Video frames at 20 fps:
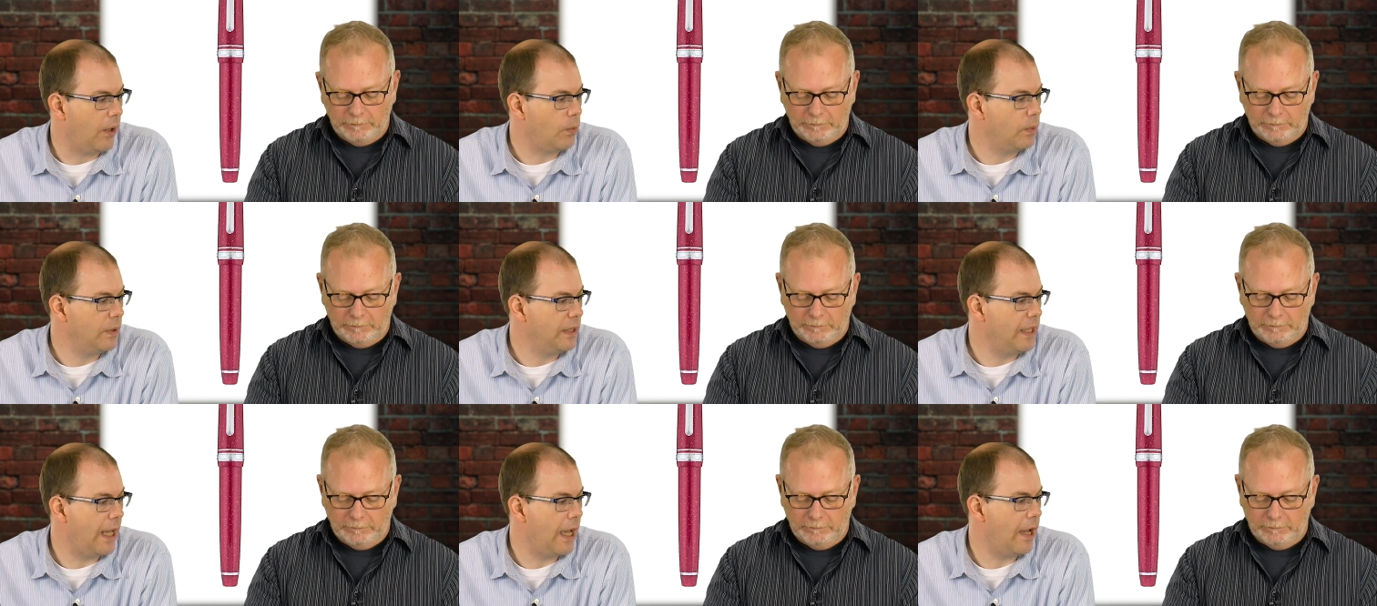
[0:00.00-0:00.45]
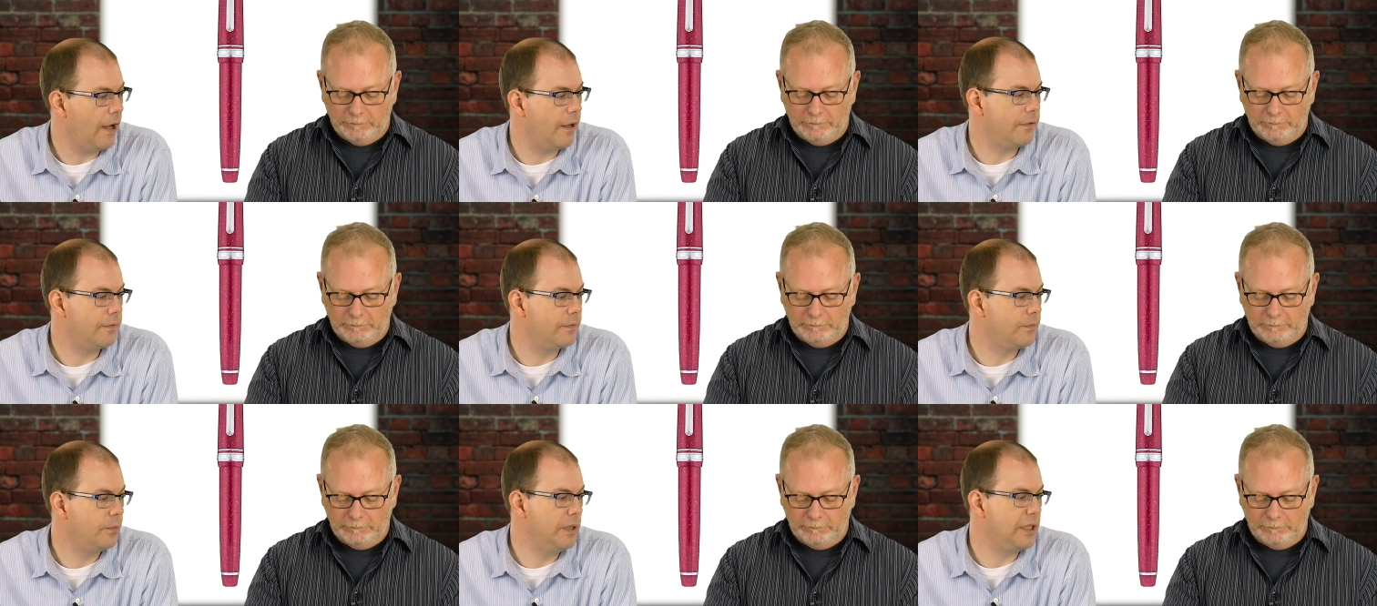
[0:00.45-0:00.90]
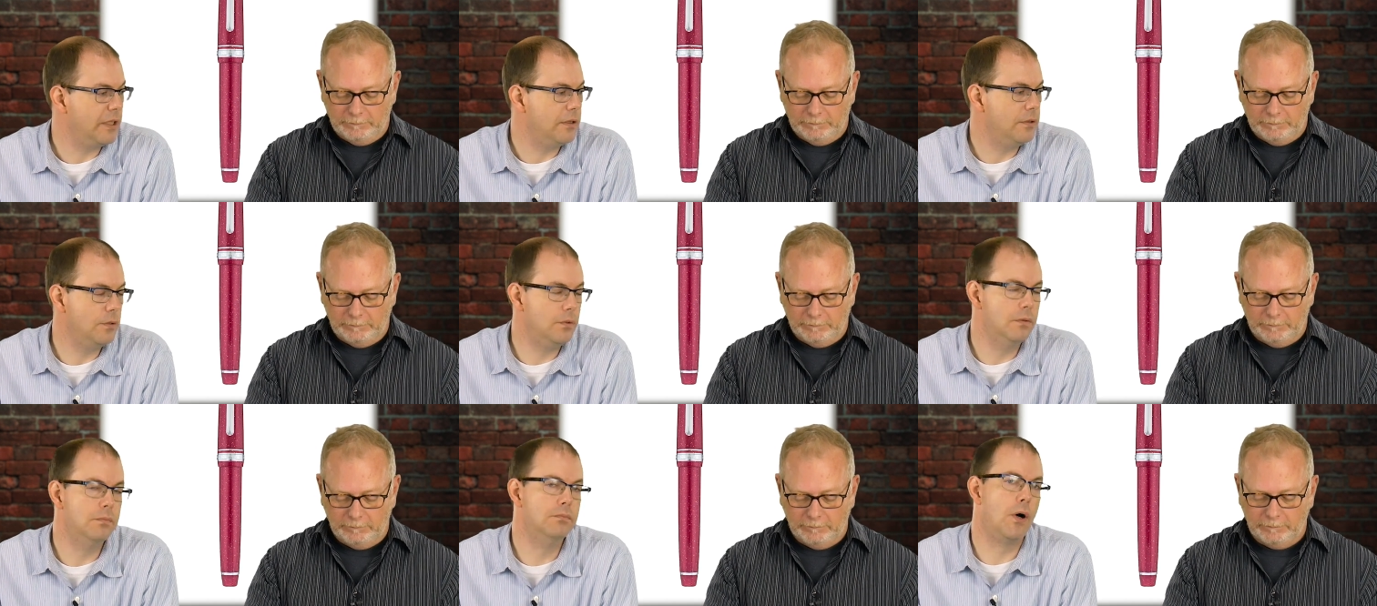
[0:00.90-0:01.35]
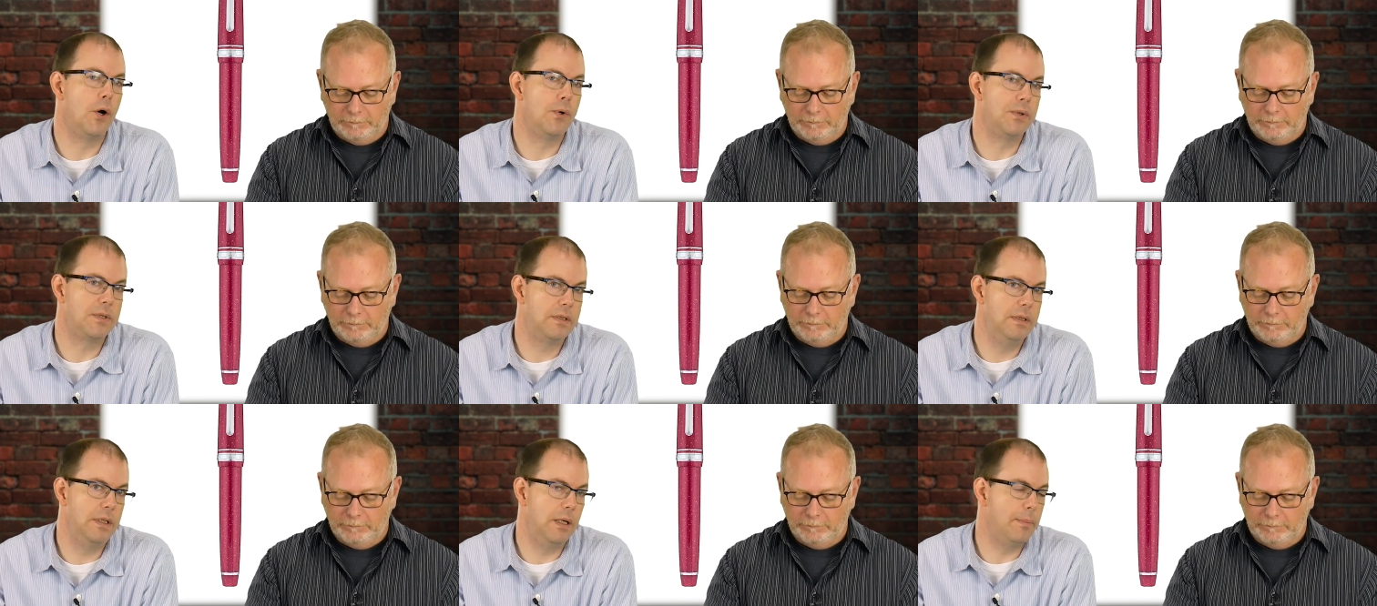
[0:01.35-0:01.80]
Speaker 1: We can do
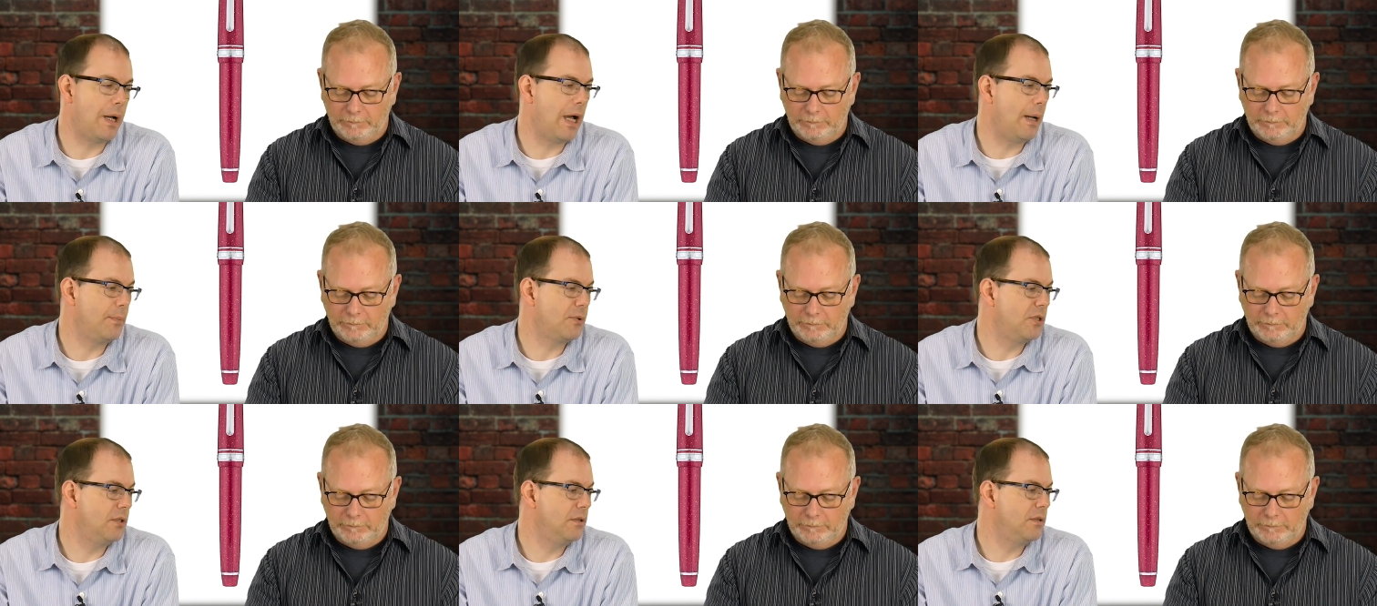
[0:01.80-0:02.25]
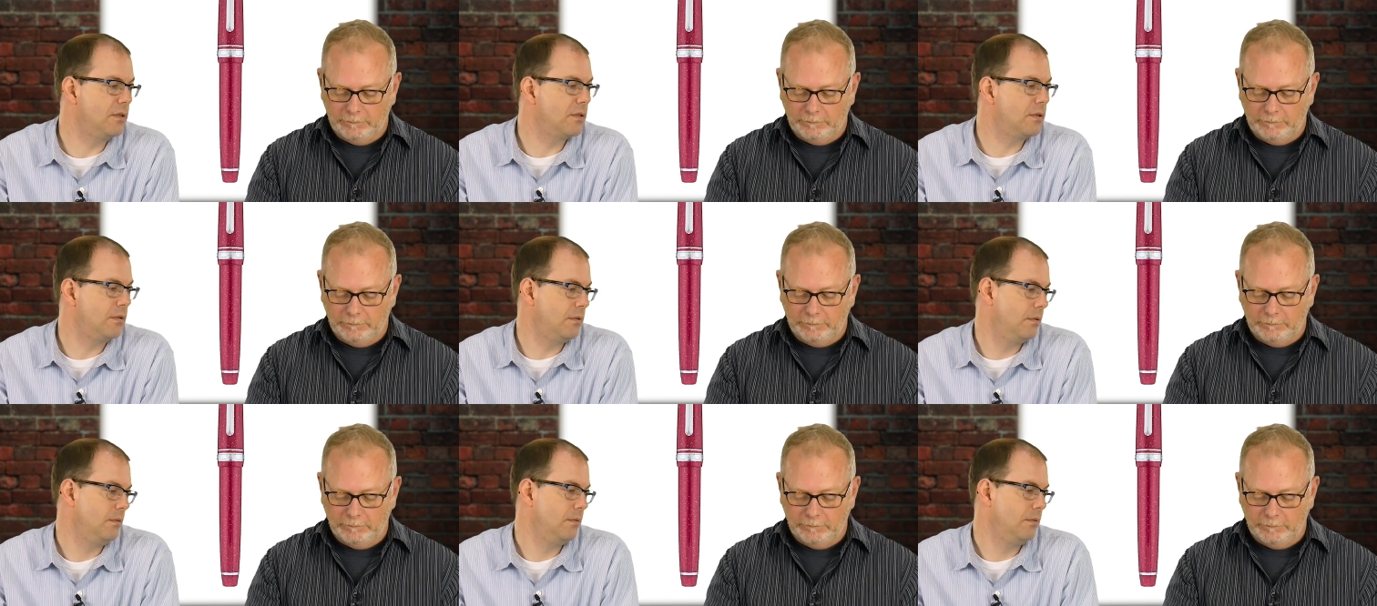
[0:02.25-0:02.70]
most nib options.